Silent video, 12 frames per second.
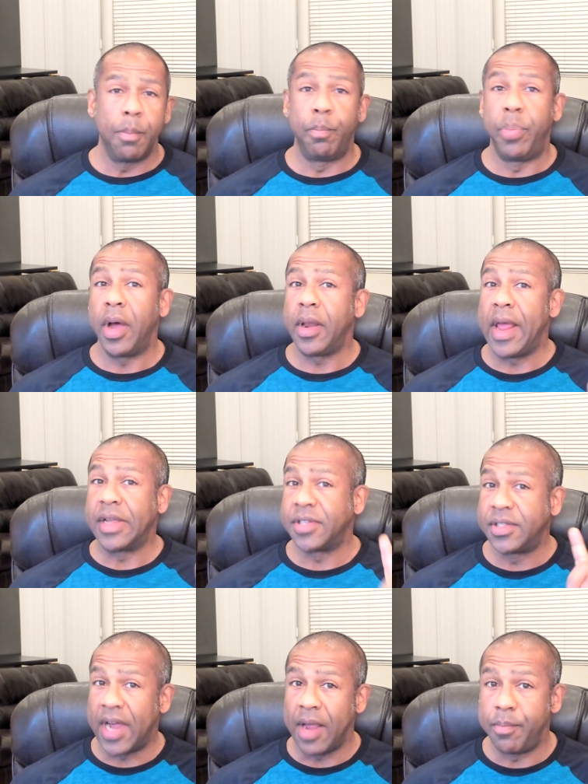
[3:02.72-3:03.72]
But as a
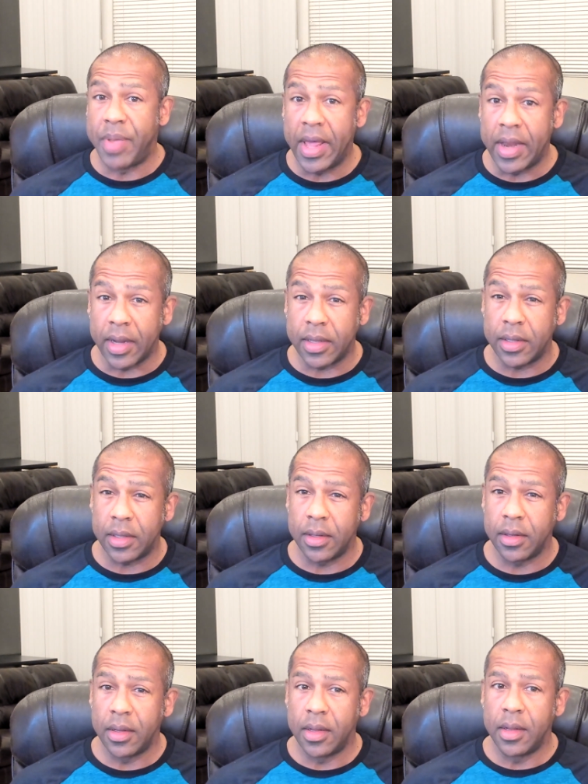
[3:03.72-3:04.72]
diabetic,
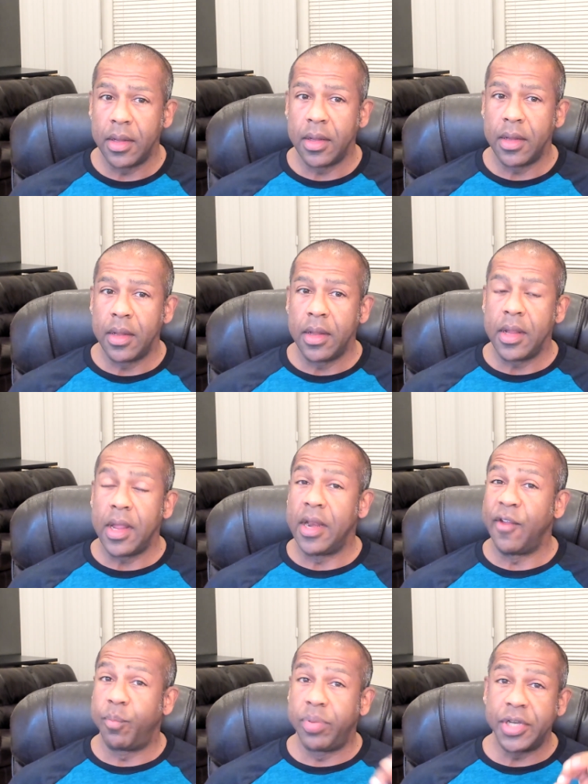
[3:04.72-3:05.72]
and
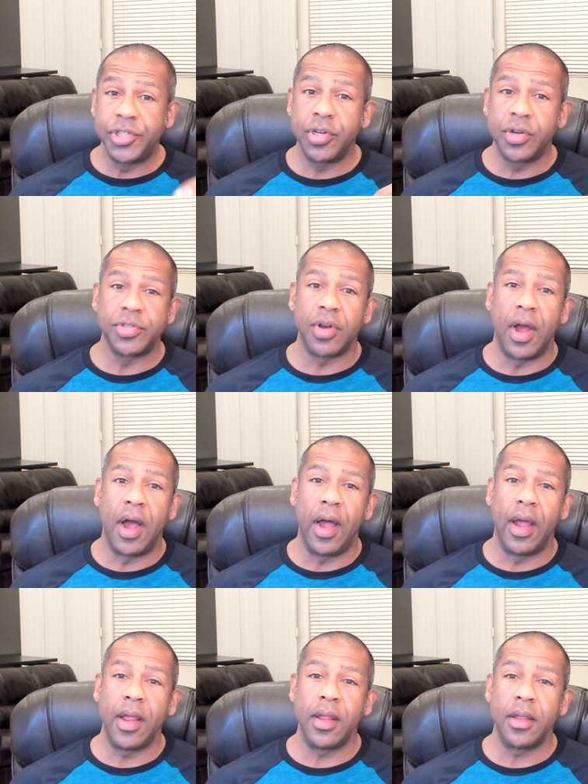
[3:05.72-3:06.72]
if blood sugars are
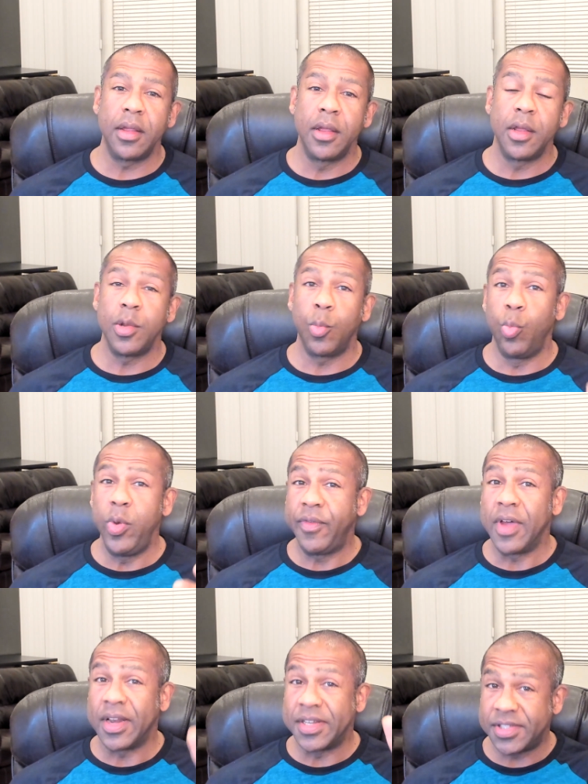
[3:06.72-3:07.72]
high, we've
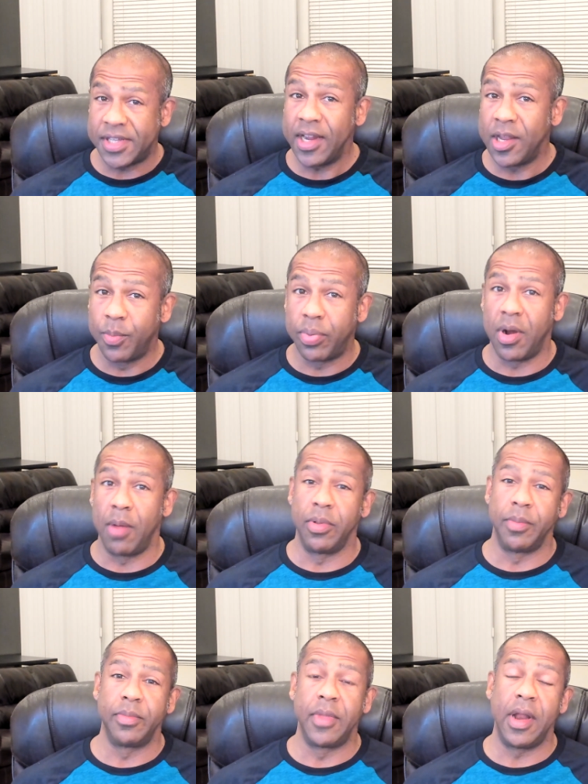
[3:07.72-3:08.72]
got a second
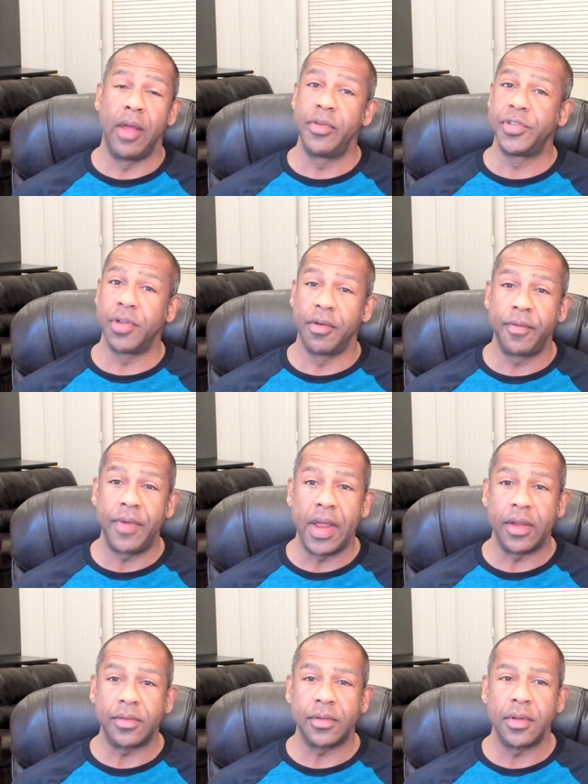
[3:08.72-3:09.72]
problem that others don't
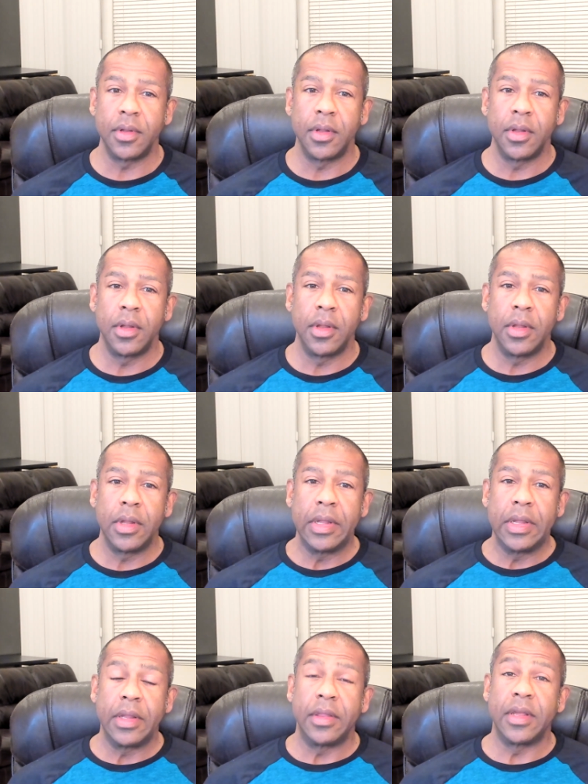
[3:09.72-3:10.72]
face.
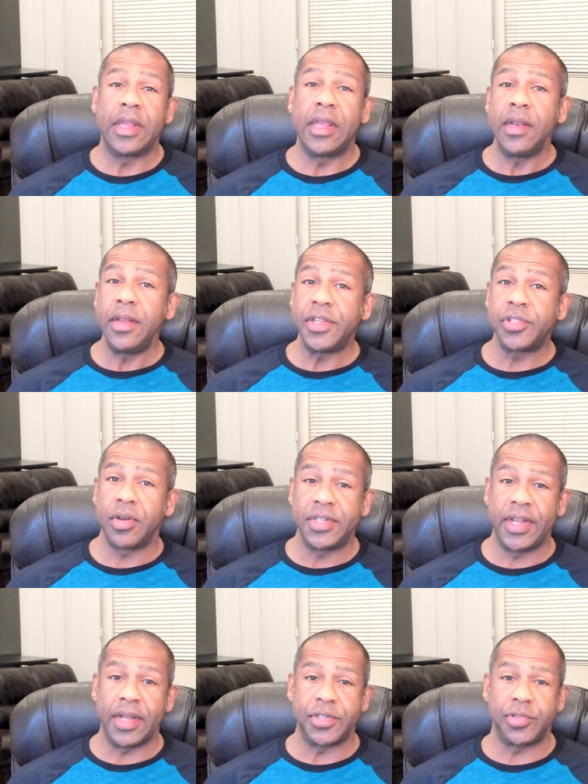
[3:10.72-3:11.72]
The kidneys start to
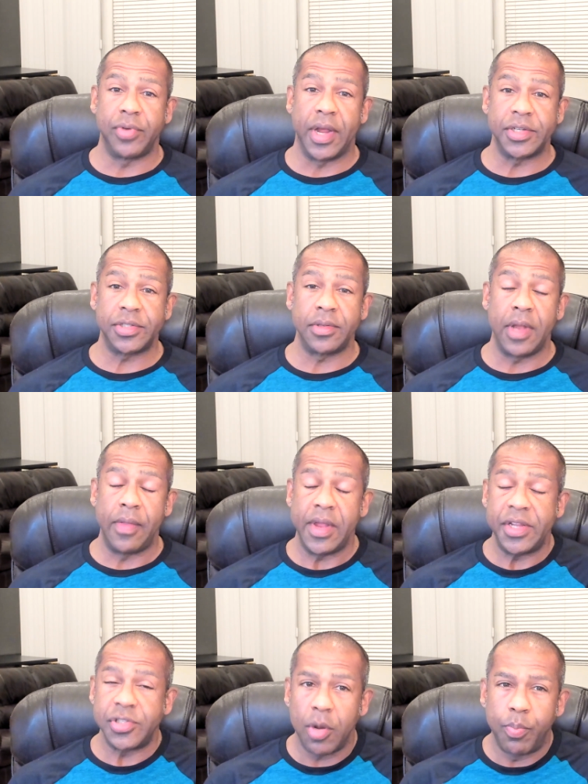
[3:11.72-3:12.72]
get stressed, and they
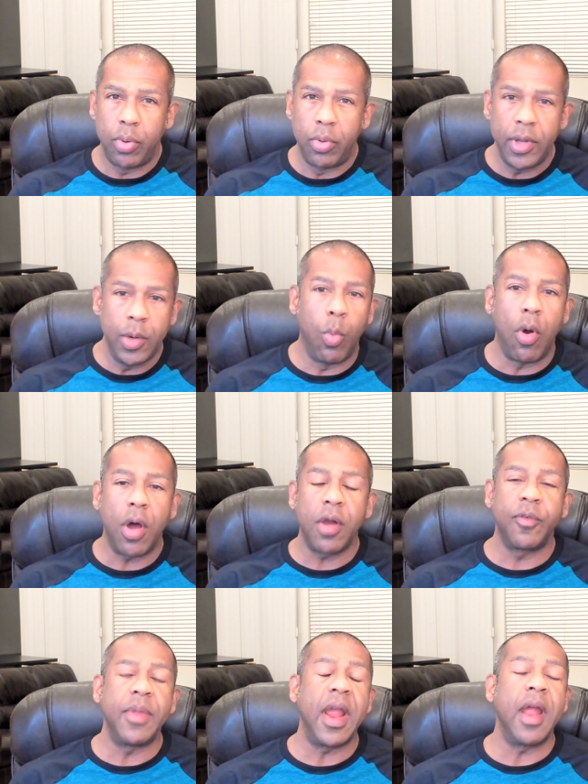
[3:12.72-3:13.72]
start pulling water
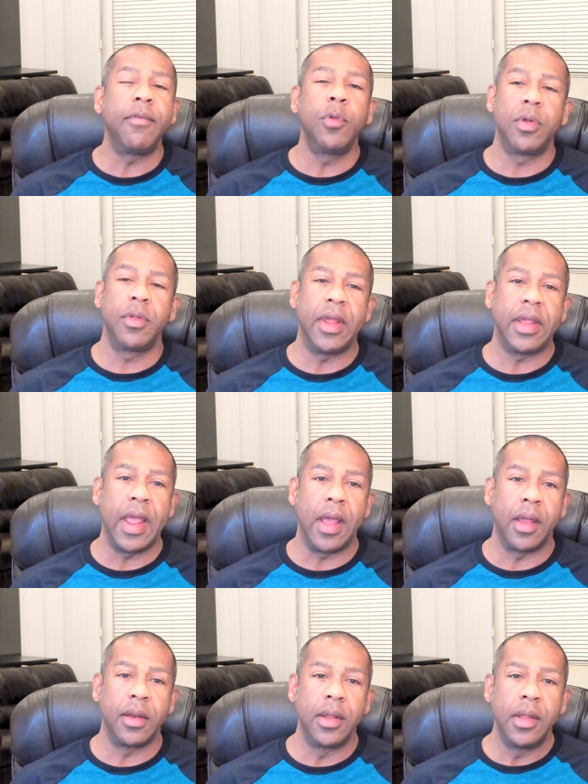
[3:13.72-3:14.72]
from everywhere they can